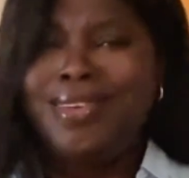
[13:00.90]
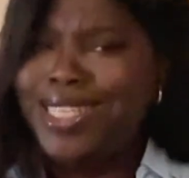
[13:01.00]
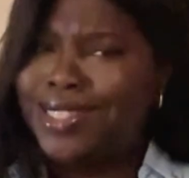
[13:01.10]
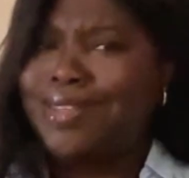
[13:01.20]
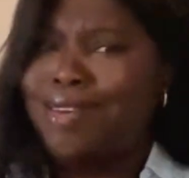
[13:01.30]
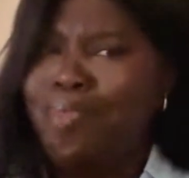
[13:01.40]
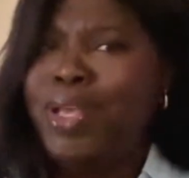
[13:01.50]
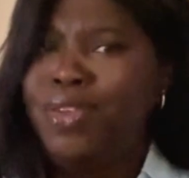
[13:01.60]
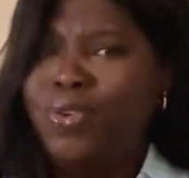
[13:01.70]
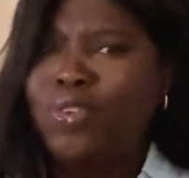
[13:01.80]
needs to come
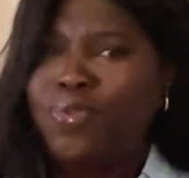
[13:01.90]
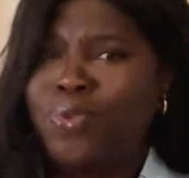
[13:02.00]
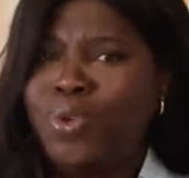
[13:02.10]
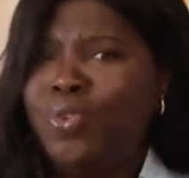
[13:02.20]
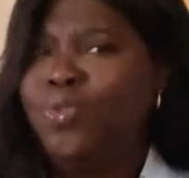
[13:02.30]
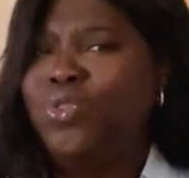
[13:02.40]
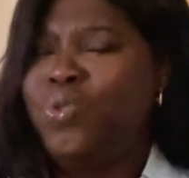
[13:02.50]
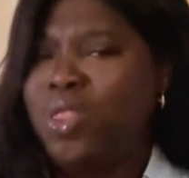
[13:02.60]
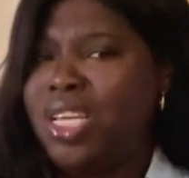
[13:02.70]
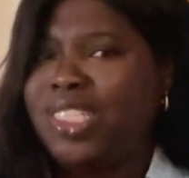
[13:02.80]
in useful. We don't
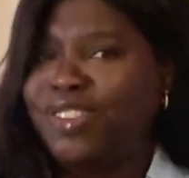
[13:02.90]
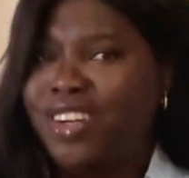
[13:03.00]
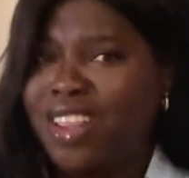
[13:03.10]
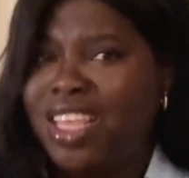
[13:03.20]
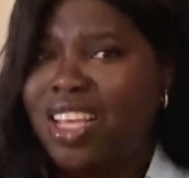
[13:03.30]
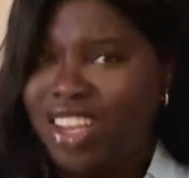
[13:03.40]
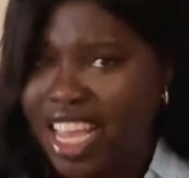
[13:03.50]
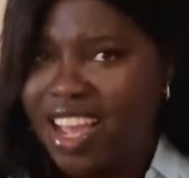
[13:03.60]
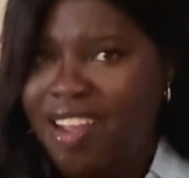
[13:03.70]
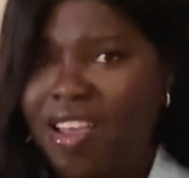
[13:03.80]
do things for nothing,
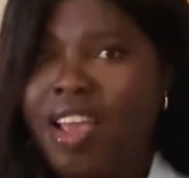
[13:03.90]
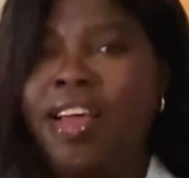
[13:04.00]
yeah?